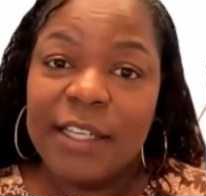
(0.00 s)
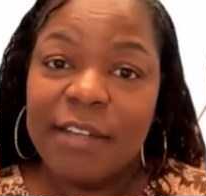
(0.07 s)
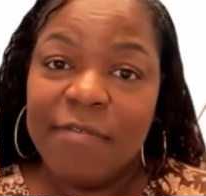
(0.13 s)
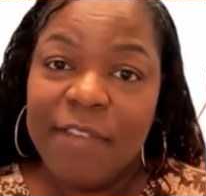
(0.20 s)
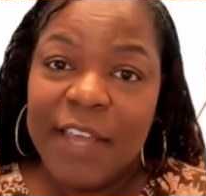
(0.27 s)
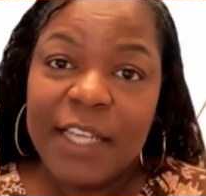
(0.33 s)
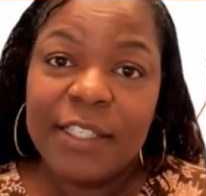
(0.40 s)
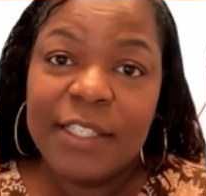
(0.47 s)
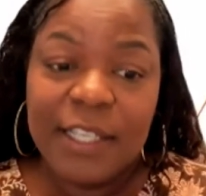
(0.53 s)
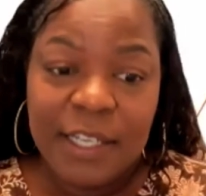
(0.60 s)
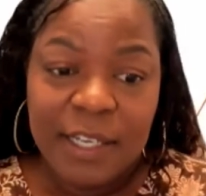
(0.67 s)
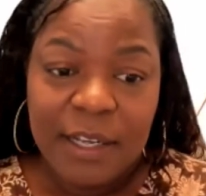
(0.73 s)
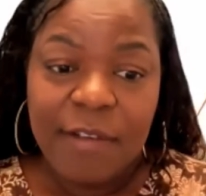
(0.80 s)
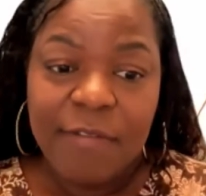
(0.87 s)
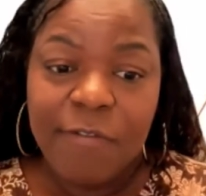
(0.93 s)

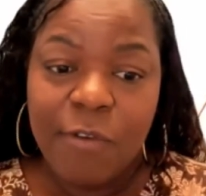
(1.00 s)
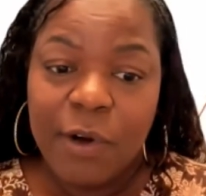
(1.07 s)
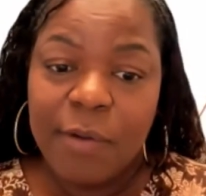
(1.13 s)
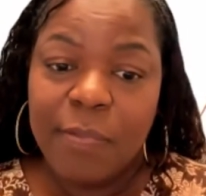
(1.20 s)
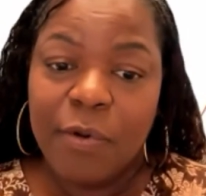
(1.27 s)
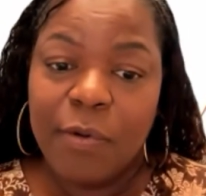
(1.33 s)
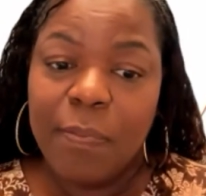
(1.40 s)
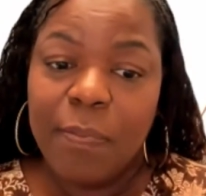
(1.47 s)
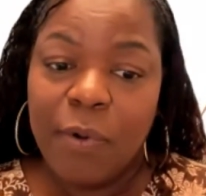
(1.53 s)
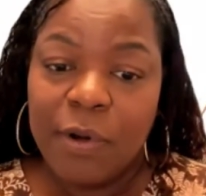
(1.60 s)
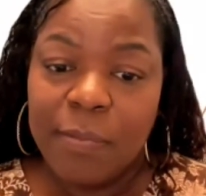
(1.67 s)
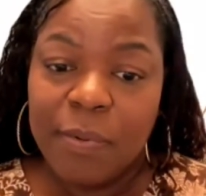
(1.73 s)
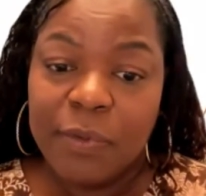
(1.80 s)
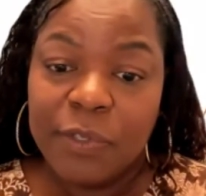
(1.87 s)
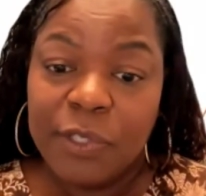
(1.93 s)
advancing affordable
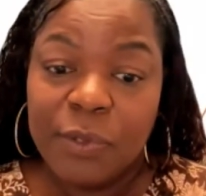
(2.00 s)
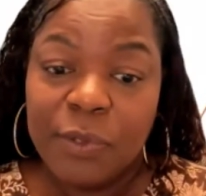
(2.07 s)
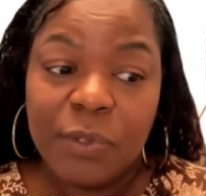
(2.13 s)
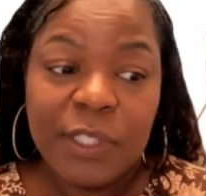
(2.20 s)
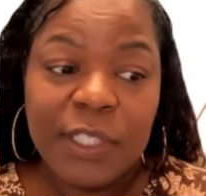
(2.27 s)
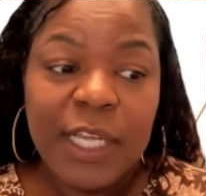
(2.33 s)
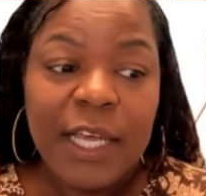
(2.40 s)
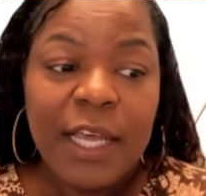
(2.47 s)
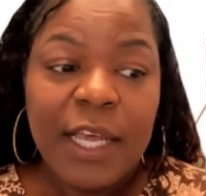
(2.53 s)
portable tools